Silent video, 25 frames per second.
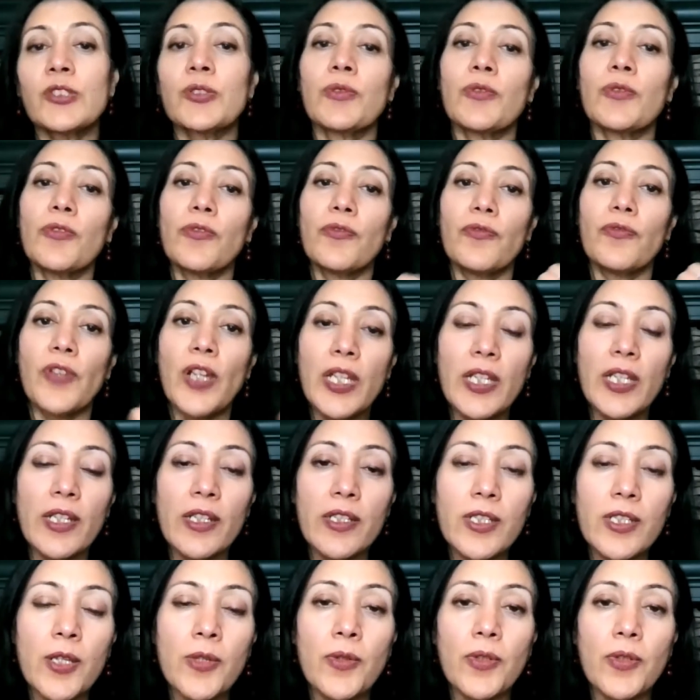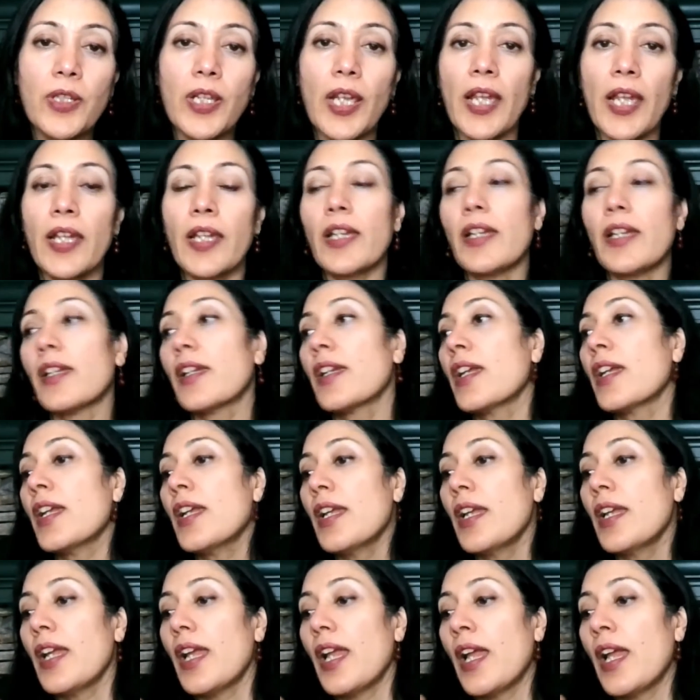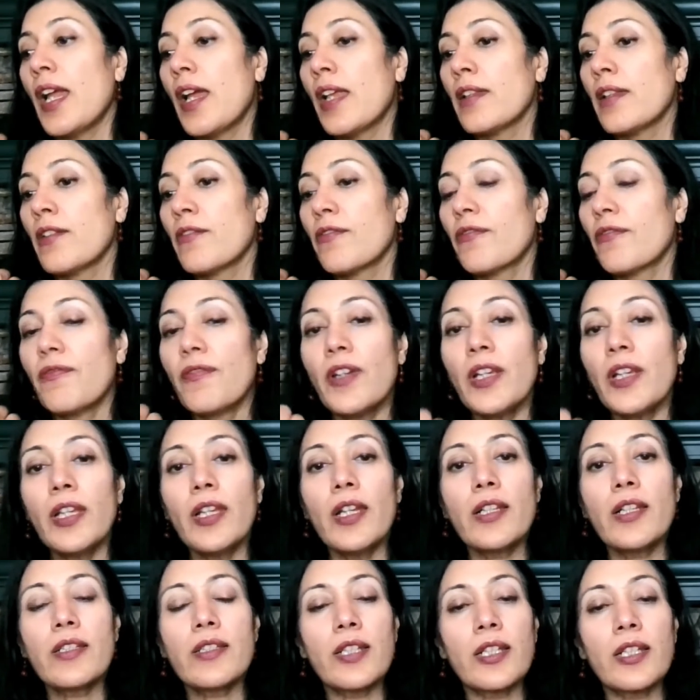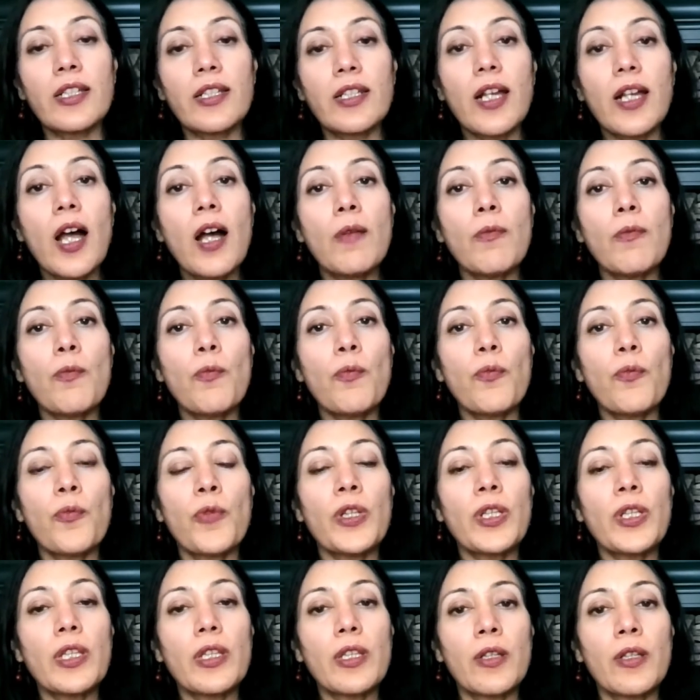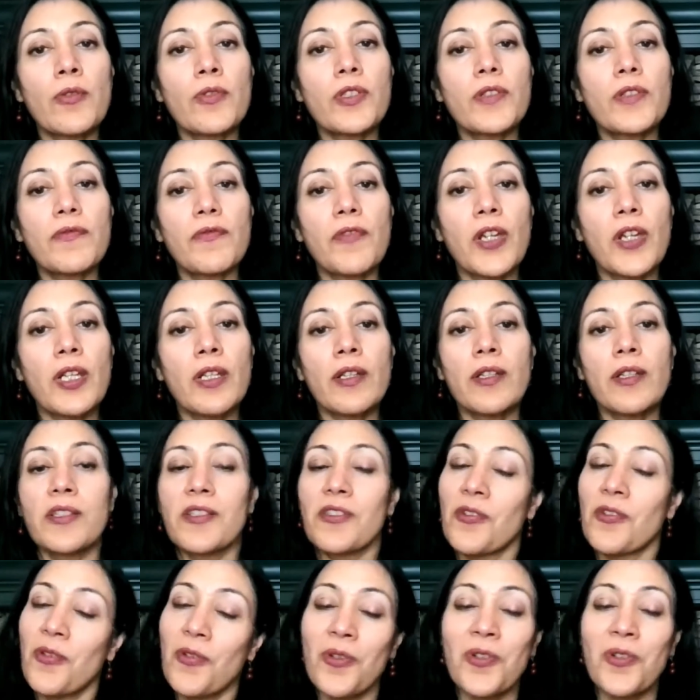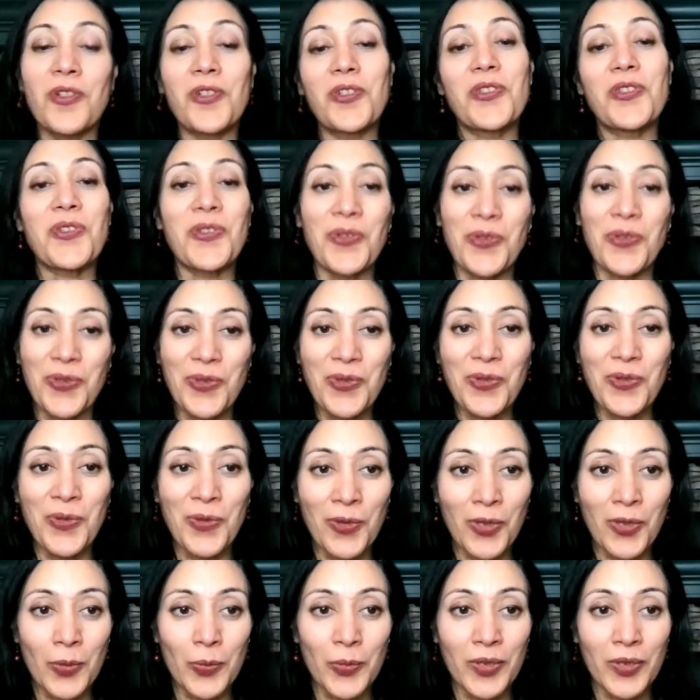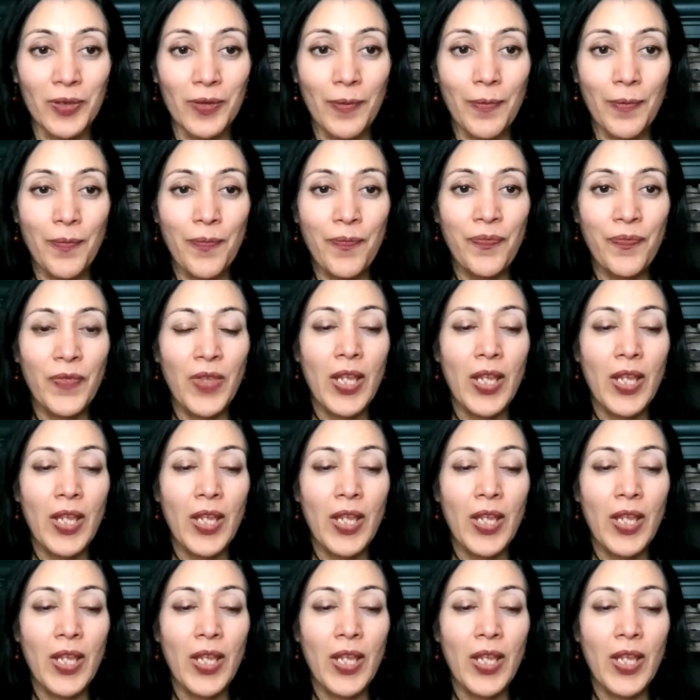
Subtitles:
So failures are okay, and the feelings that come with those failures are also normal.